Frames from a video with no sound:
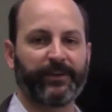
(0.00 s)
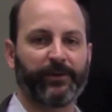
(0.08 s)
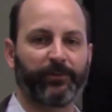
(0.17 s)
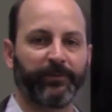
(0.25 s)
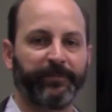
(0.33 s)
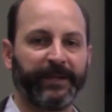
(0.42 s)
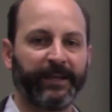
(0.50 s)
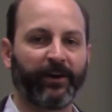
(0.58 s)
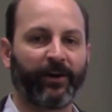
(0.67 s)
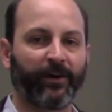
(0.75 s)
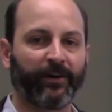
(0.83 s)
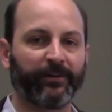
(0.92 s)
would be
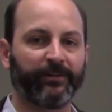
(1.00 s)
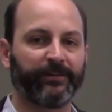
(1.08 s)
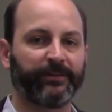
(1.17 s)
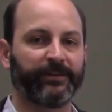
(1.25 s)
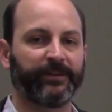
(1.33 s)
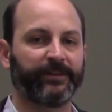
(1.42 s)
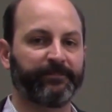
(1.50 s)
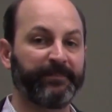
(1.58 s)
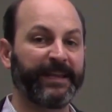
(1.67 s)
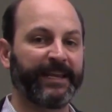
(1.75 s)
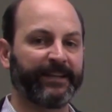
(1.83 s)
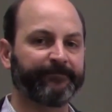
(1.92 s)
our
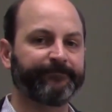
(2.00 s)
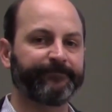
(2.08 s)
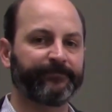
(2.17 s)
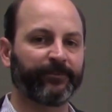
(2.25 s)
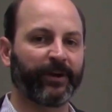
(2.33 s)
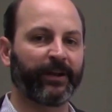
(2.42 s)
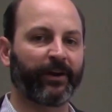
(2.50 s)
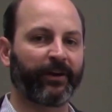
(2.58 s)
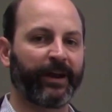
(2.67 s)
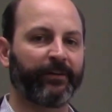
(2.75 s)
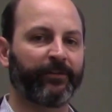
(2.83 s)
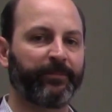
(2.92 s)
mean, right? Our
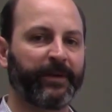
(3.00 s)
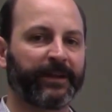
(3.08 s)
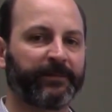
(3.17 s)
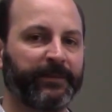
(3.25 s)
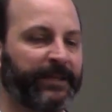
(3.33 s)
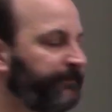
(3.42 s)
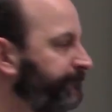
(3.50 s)
arithmetic mean.